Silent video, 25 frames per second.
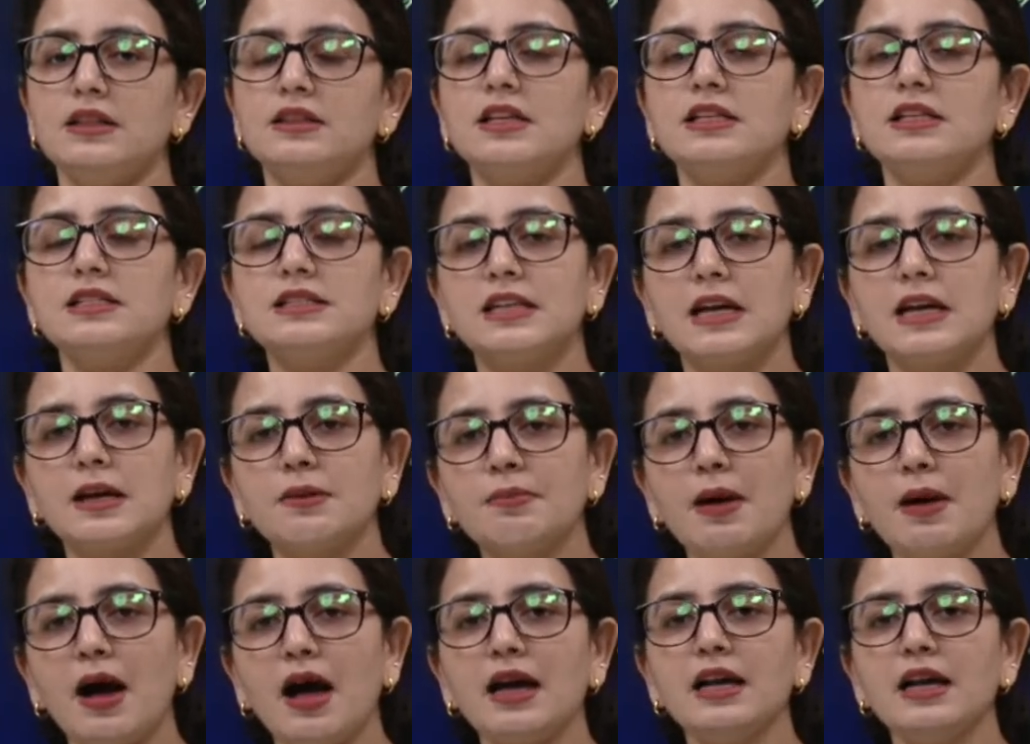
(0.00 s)
The
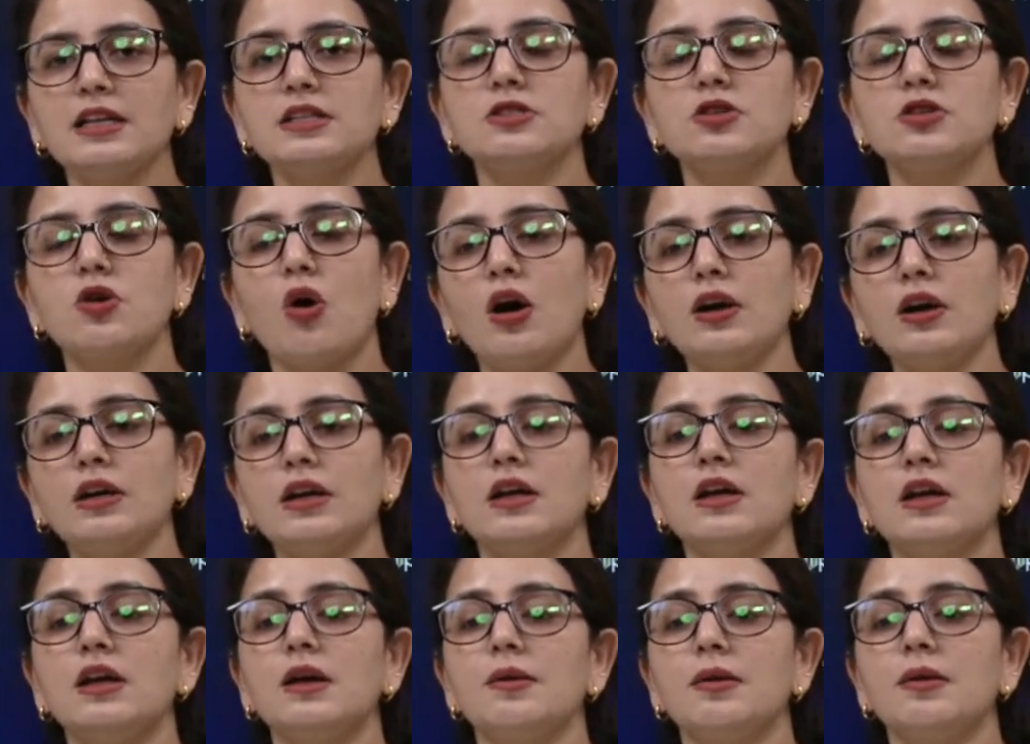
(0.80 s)
stigma is not
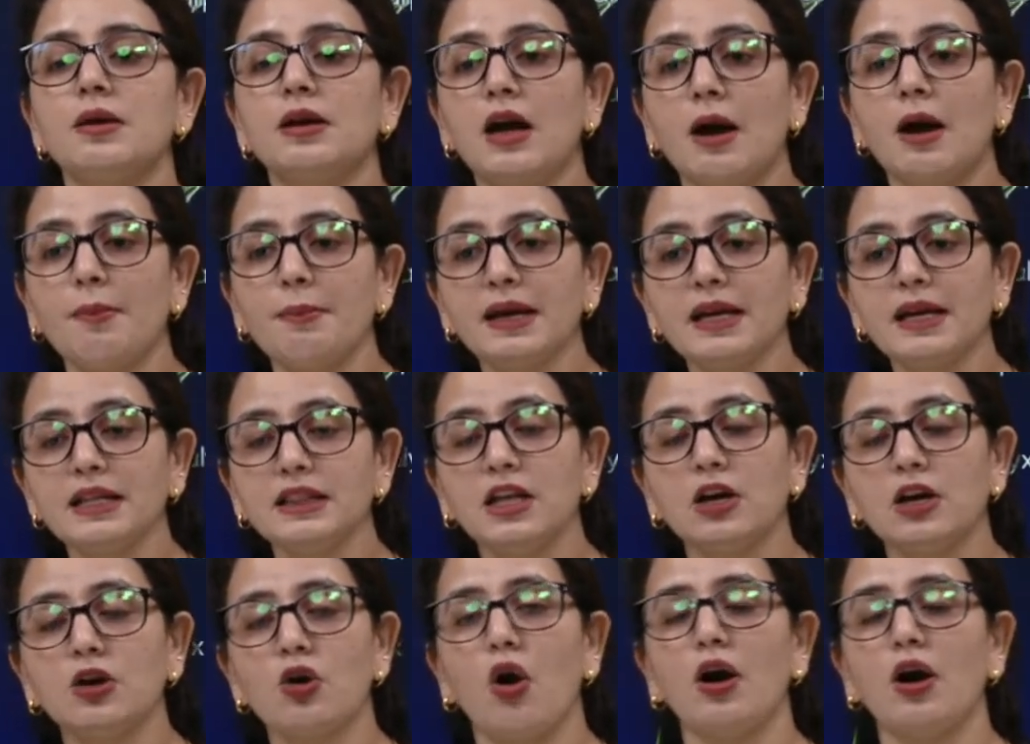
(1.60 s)
coming
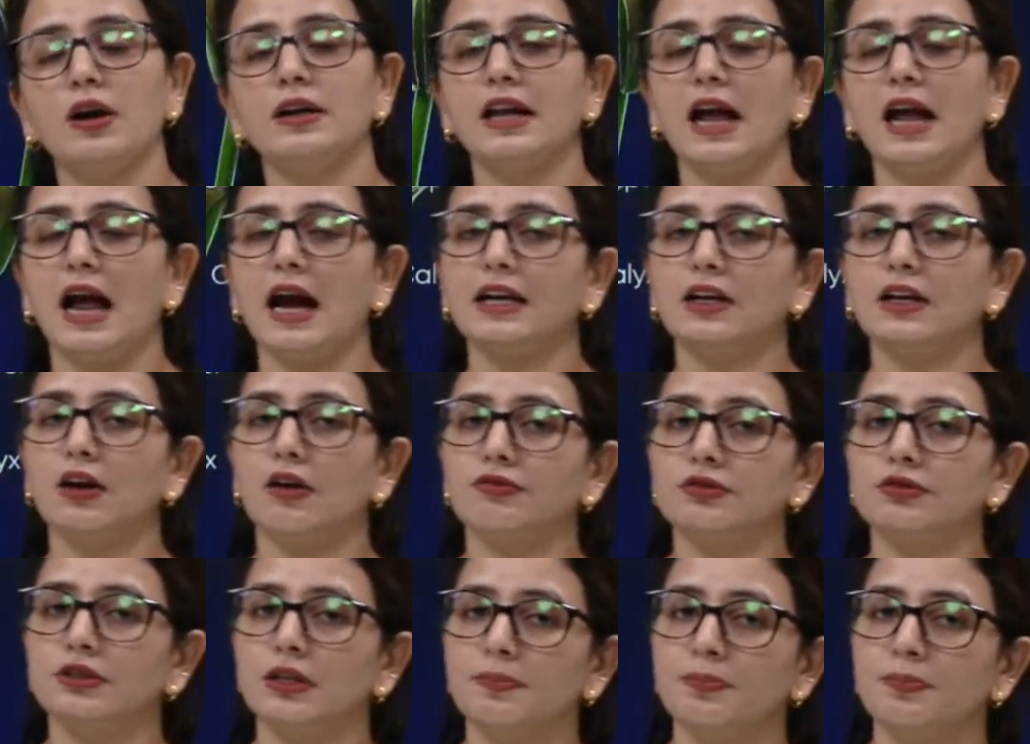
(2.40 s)
in the contact
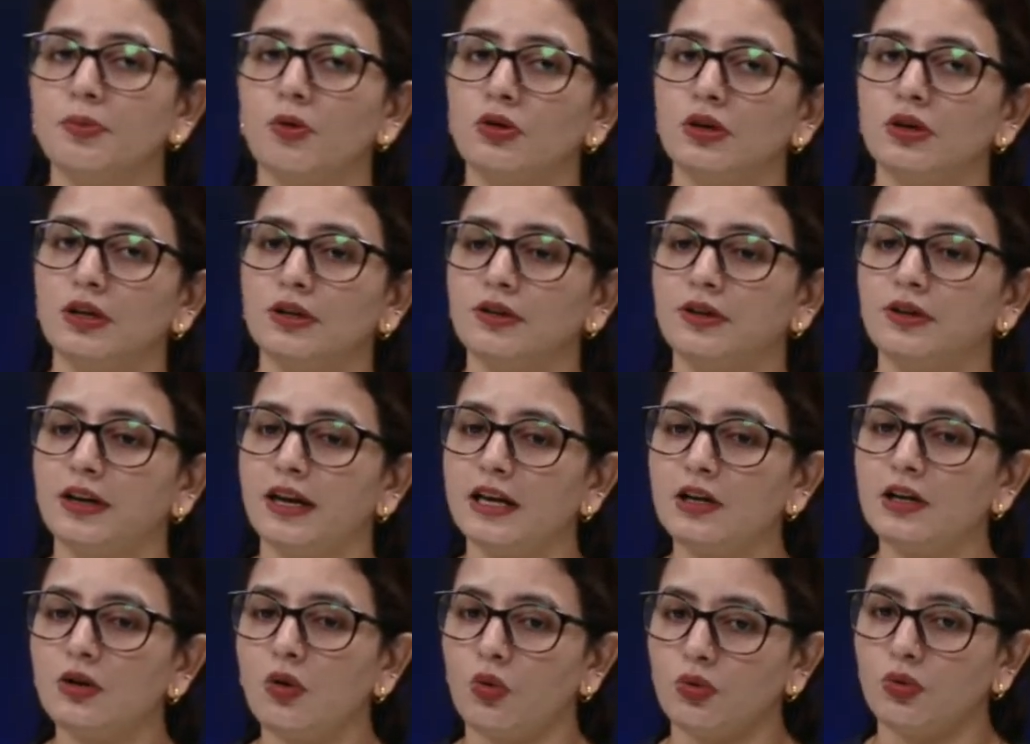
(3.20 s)
of the pollen
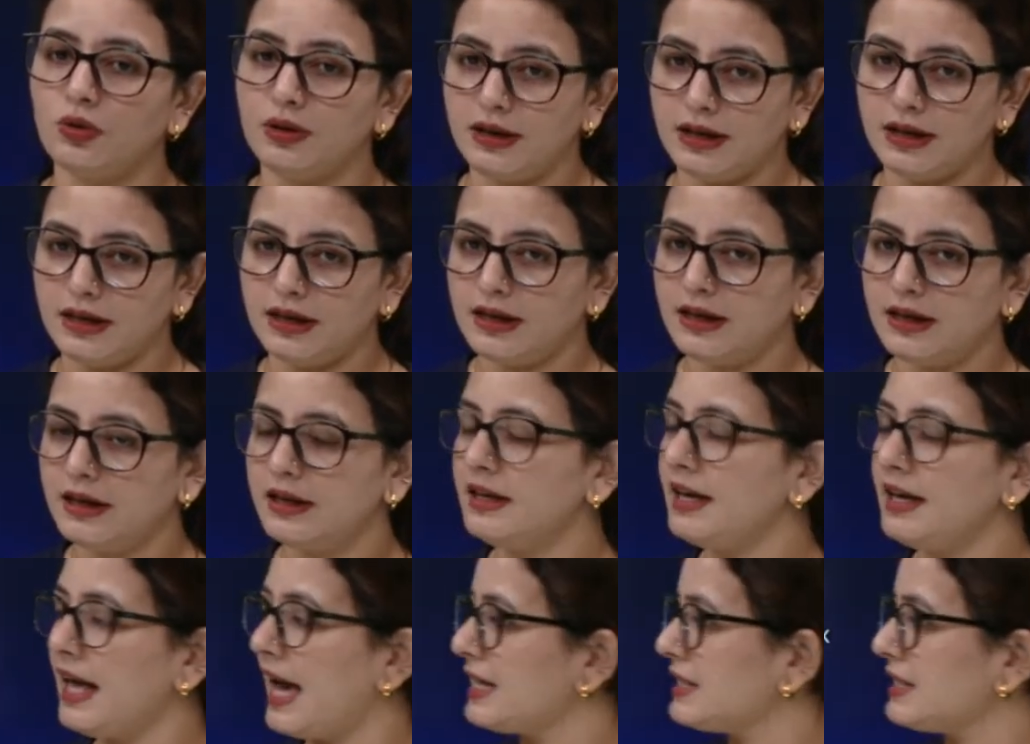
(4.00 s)
grain only.
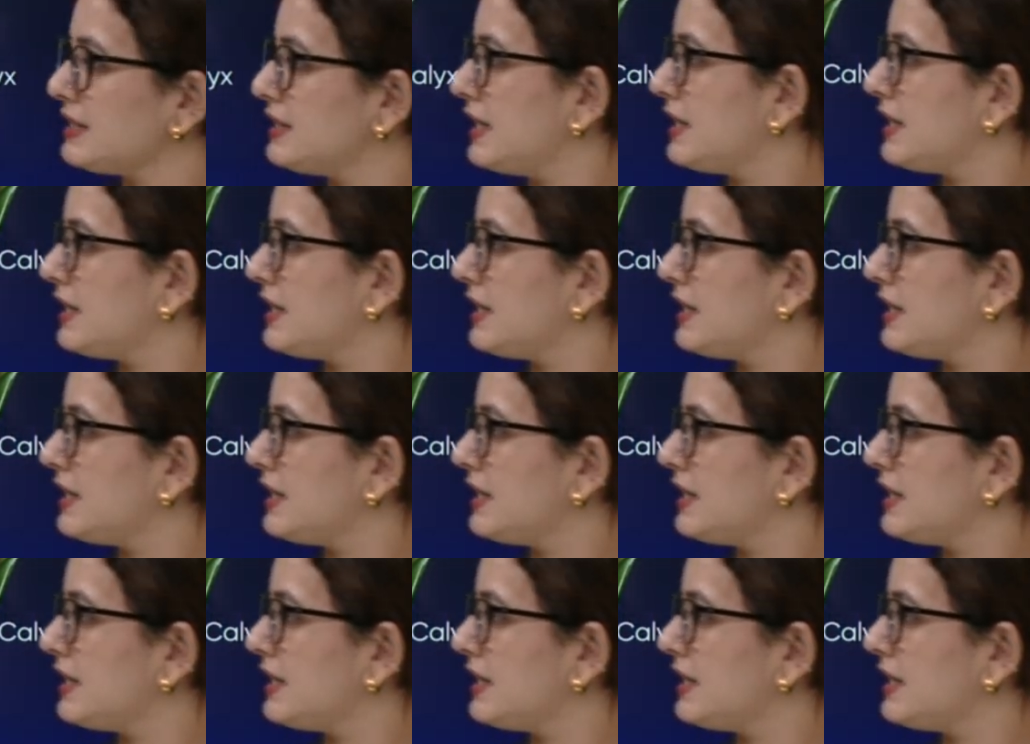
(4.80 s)
Next,